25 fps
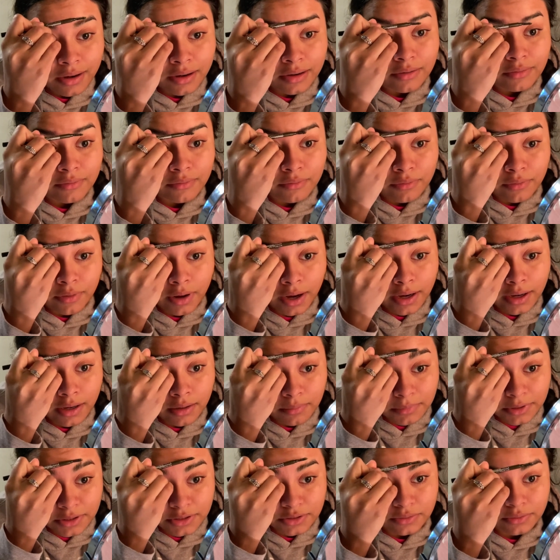write on
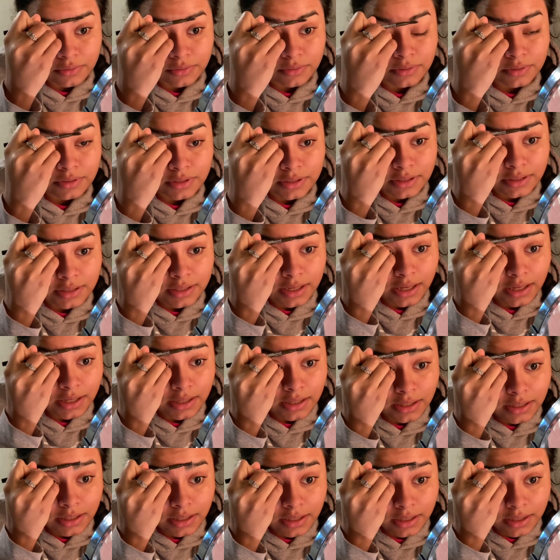my journal
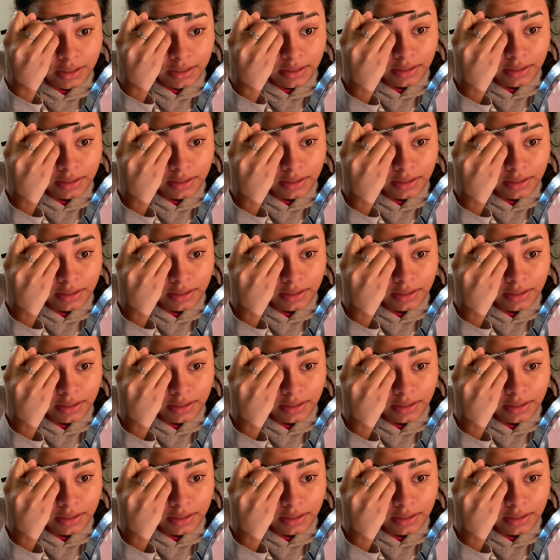daily.